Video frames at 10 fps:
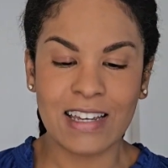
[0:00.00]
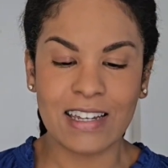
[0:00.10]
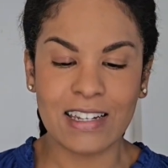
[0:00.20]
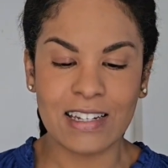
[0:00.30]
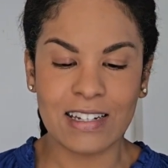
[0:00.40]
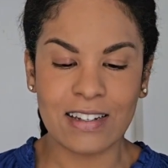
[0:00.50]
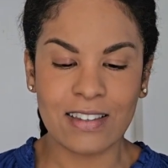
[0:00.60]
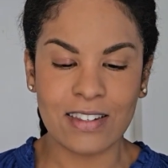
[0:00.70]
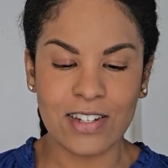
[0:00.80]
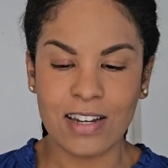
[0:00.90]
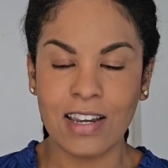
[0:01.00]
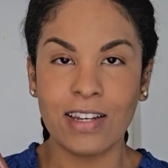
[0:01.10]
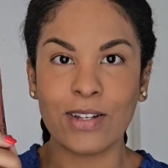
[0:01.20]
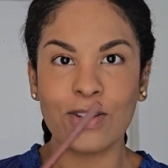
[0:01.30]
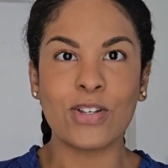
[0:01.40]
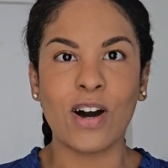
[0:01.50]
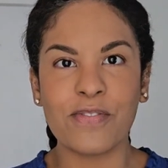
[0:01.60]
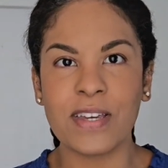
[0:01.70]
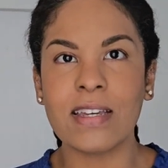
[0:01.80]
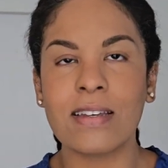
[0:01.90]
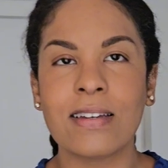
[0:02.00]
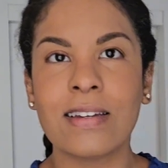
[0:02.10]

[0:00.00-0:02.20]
in the shade Toffee.